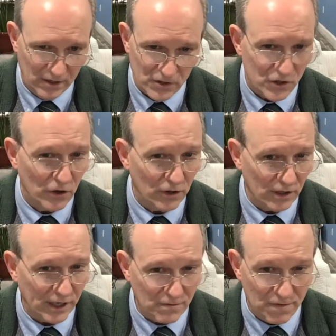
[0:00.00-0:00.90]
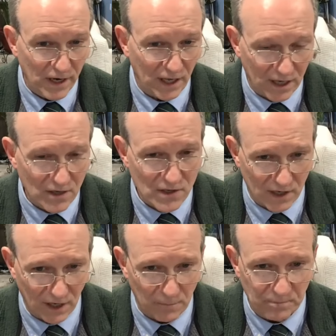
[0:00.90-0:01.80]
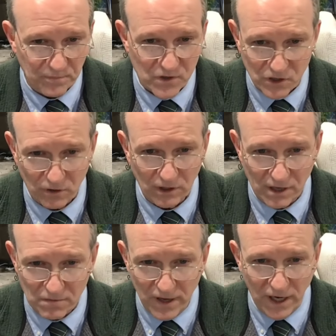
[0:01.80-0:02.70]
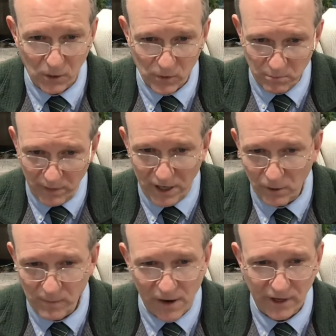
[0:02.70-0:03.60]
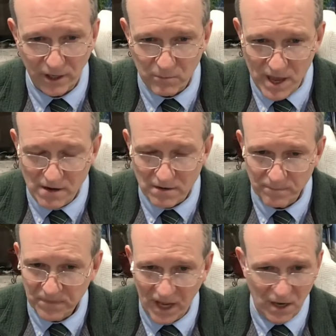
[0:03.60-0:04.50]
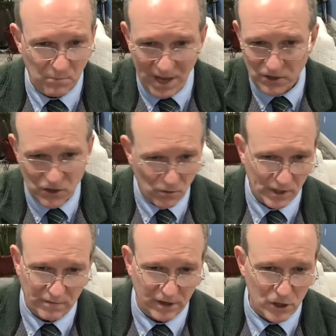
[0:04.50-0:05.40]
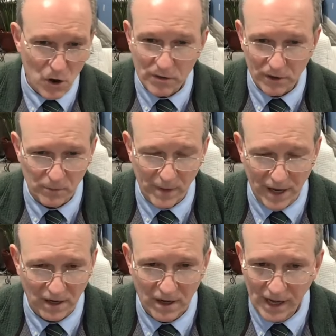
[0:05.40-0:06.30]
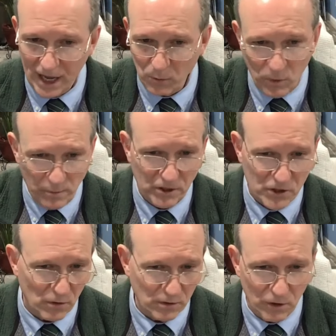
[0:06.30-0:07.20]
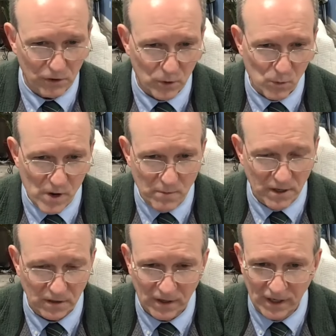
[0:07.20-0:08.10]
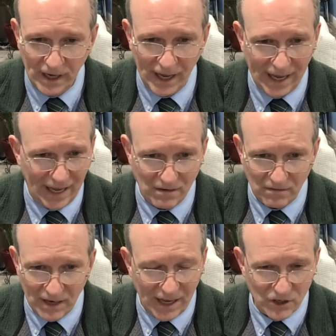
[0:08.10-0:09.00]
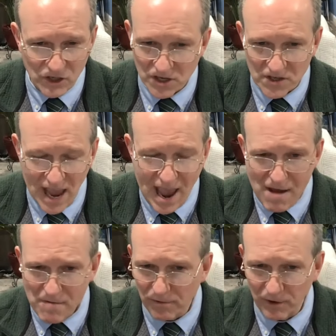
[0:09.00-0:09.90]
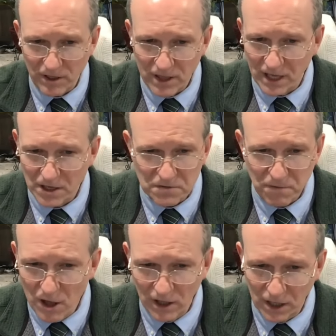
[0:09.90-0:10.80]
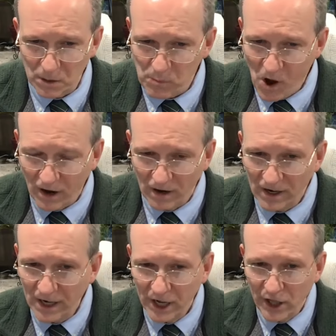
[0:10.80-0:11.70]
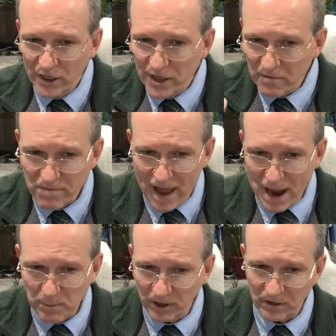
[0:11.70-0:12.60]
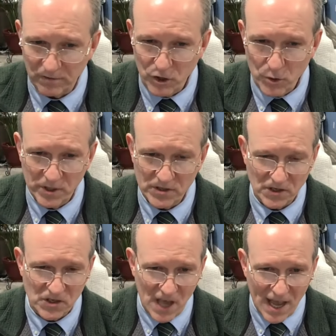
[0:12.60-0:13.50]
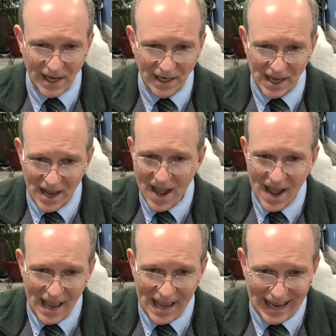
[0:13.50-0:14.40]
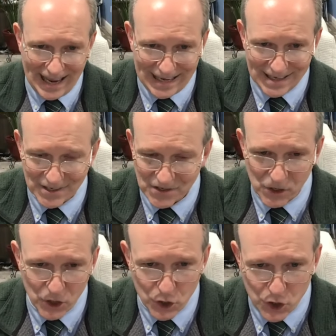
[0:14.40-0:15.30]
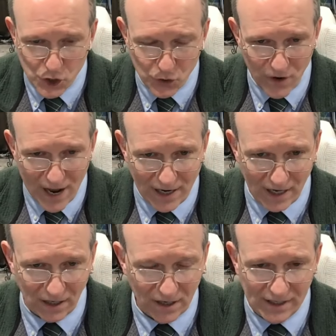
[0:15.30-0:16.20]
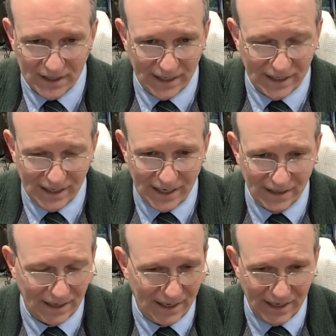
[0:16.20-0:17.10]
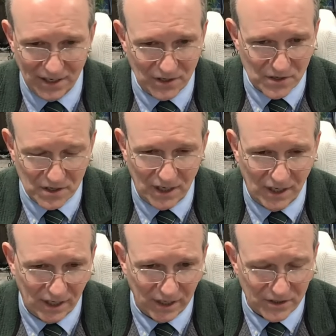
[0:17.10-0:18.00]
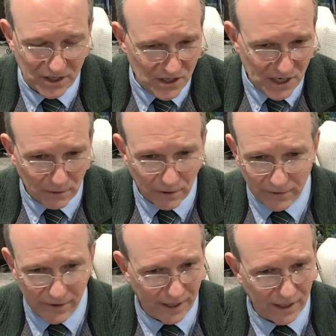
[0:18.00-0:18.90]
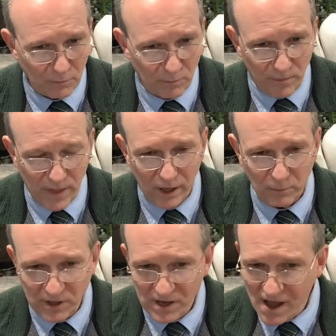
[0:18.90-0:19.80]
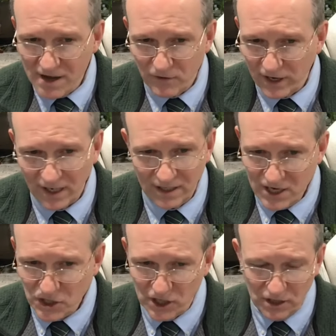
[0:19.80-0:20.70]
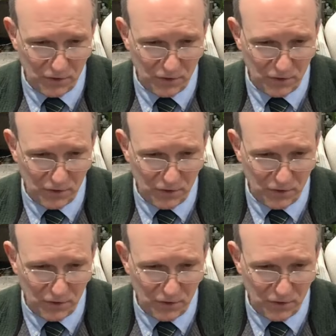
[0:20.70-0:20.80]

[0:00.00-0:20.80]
Certainly fitting, isn't it? Certainly fitting when men are marrying men, and men don't even know they're men, and women don't know they're women. And just everything is falling apart. The fabric of human society is shredded. It is deteriorated beyond recognition.